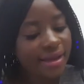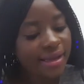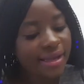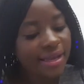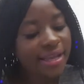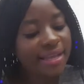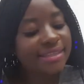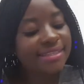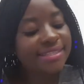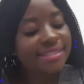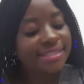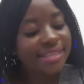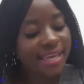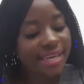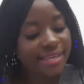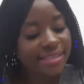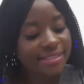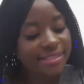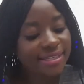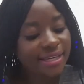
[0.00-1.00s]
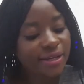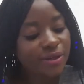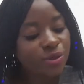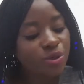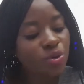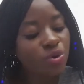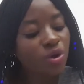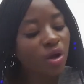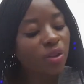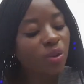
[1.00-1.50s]
it says,
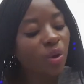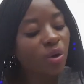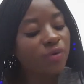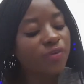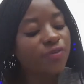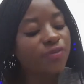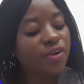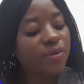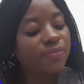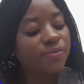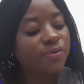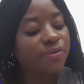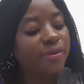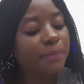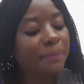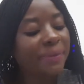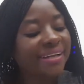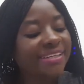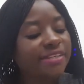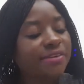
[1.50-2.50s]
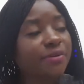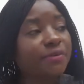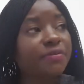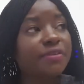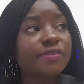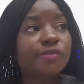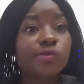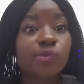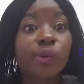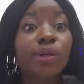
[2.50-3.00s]
do not conform to the pattern of
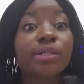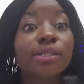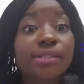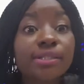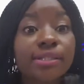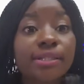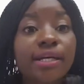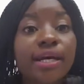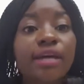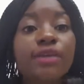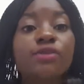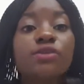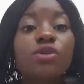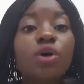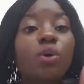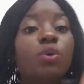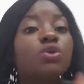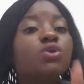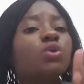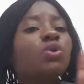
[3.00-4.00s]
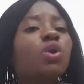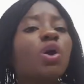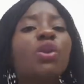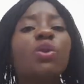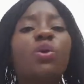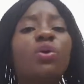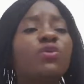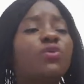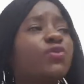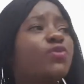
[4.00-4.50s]
this world. So do
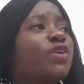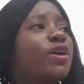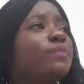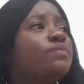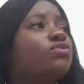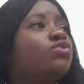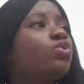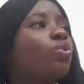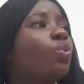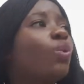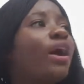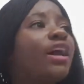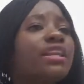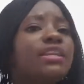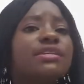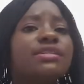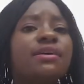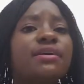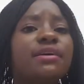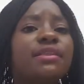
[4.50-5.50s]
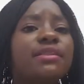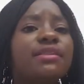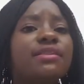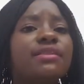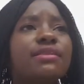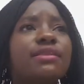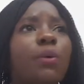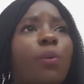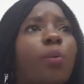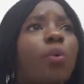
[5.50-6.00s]
not conform to what
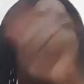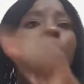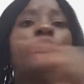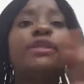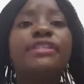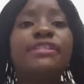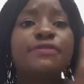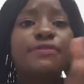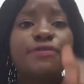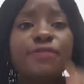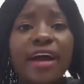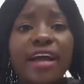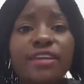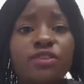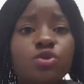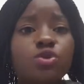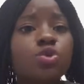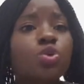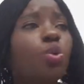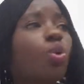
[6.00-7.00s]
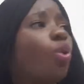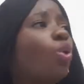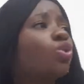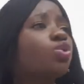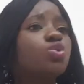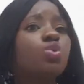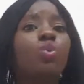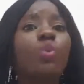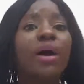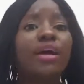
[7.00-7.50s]
the world defines you, or
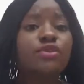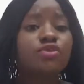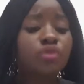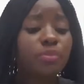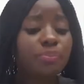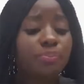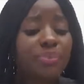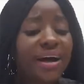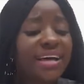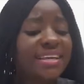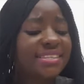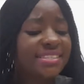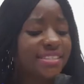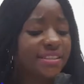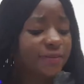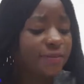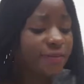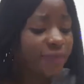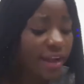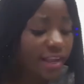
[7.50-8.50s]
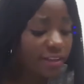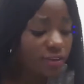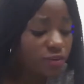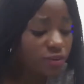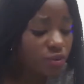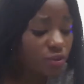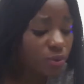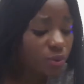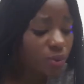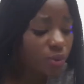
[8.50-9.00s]
to what your past
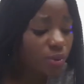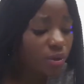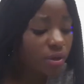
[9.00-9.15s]
defines you.